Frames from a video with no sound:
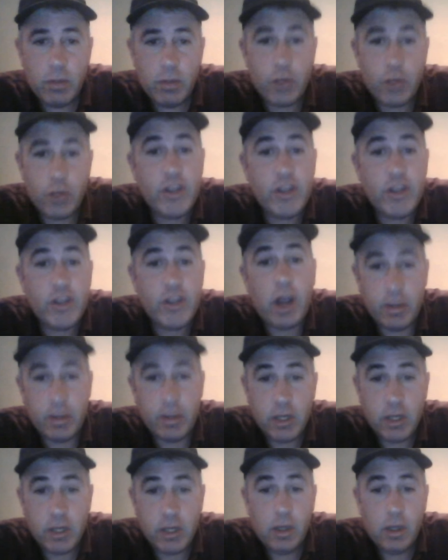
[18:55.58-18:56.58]
3
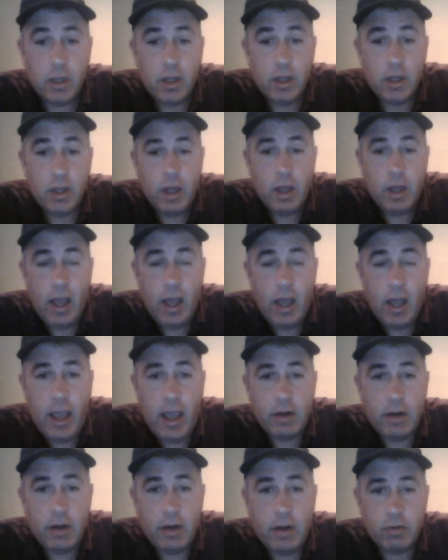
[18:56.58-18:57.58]
times
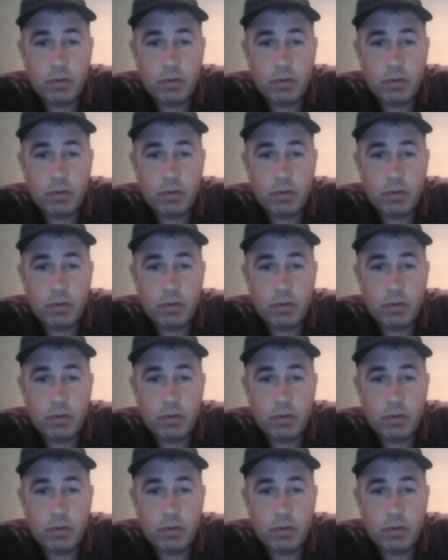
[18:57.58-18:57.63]
and